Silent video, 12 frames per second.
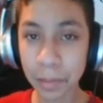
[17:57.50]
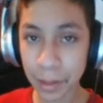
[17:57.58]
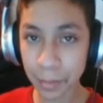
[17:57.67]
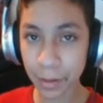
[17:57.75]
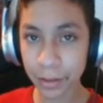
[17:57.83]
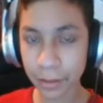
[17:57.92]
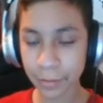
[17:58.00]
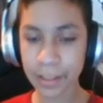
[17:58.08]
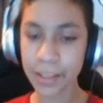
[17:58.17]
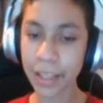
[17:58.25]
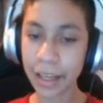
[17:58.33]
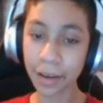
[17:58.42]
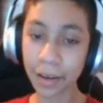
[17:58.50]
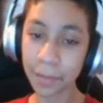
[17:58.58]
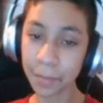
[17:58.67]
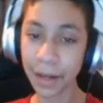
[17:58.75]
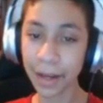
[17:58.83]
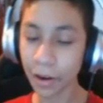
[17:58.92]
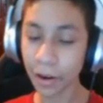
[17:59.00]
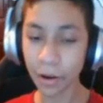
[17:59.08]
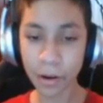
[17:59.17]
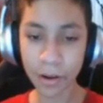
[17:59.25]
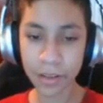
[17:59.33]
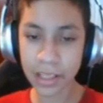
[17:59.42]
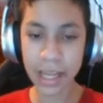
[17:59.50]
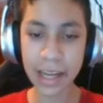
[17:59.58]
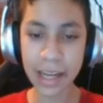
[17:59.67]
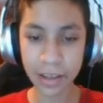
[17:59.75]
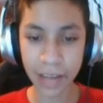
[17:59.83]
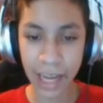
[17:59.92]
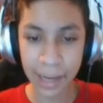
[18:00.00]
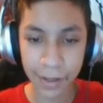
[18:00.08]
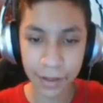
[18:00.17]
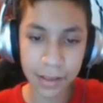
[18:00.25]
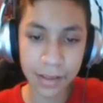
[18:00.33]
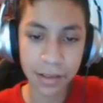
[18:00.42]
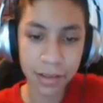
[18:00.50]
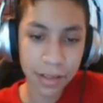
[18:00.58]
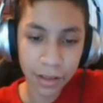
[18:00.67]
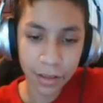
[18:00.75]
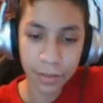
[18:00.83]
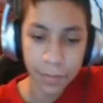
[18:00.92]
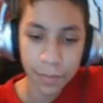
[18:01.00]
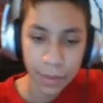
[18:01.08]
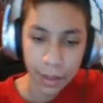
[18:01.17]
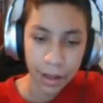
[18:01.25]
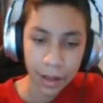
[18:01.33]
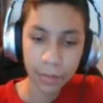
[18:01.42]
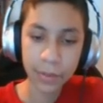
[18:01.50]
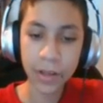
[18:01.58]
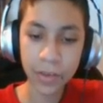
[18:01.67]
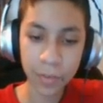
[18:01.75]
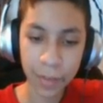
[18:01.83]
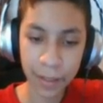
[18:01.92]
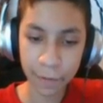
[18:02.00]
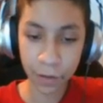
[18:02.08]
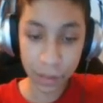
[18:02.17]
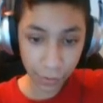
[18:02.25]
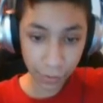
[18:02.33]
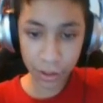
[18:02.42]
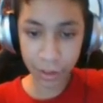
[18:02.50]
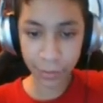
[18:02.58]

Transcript: playing Pearl Defense later, but or just any other game modes. There's still we still haven't played first version,